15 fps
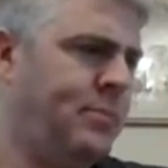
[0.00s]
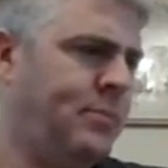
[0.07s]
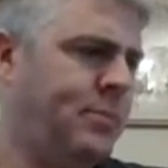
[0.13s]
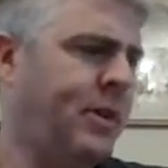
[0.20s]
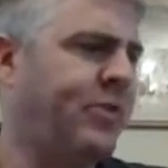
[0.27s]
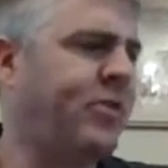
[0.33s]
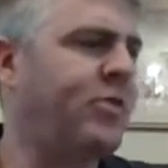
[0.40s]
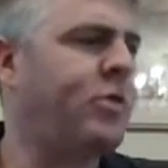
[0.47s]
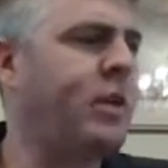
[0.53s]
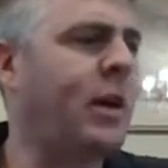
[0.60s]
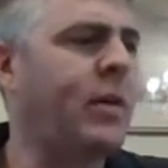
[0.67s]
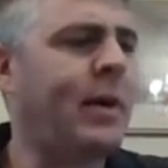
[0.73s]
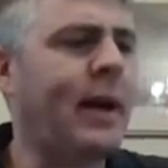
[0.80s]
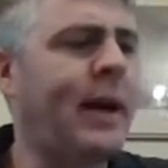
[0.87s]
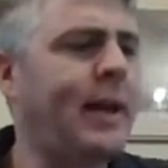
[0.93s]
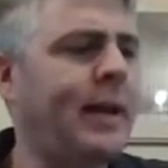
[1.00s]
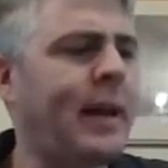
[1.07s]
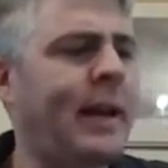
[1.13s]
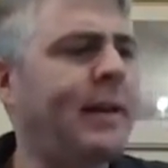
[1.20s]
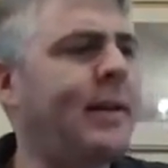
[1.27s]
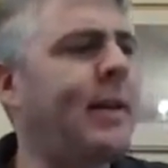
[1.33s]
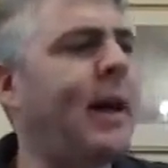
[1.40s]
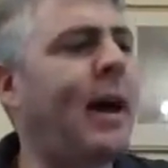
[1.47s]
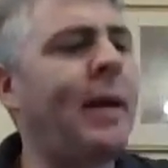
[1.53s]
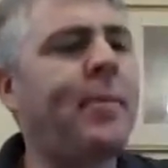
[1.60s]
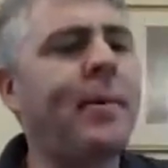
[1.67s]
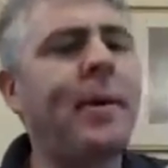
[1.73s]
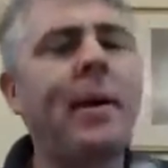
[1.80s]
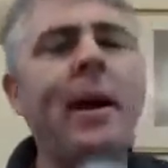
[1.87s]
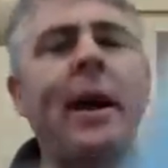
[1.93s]
because as you know,
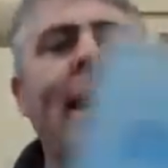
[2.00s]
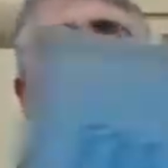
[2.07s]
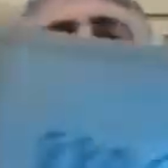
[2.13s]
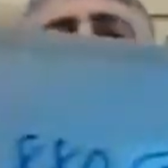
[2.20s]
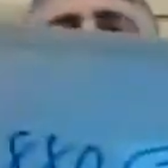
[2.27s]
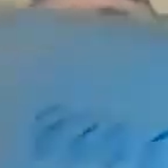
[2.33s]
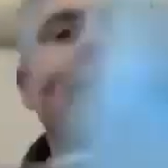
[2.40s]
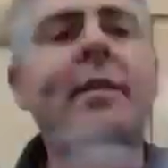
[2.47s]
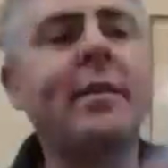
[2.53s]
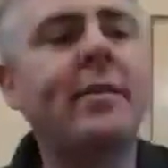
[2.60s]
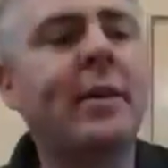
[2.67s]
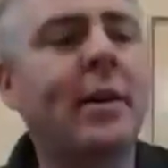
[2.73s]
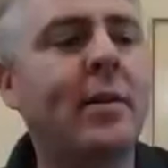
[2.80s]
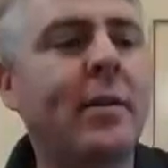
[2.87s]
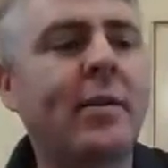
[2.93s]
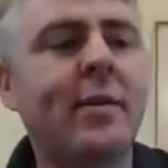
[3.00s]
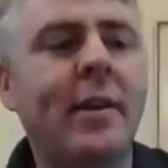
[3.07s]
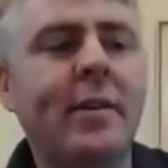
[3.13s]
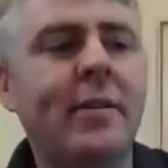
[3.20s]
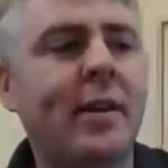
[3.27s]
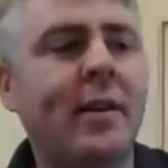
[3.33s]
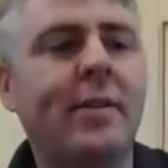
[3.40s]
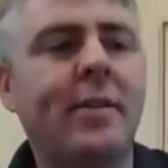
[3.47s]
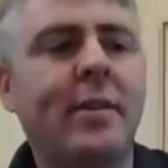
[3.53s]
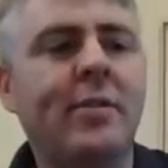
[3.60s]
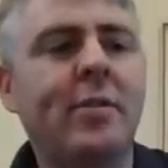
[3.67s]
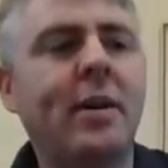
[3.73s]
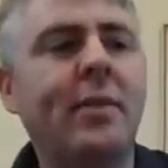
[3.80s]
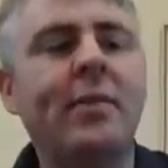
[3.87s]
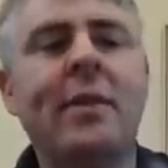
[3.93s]
880 doesn't go into 660, so
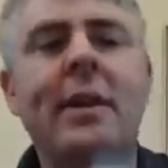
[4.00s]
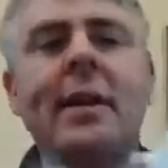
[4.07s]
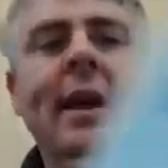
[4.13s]
you have to then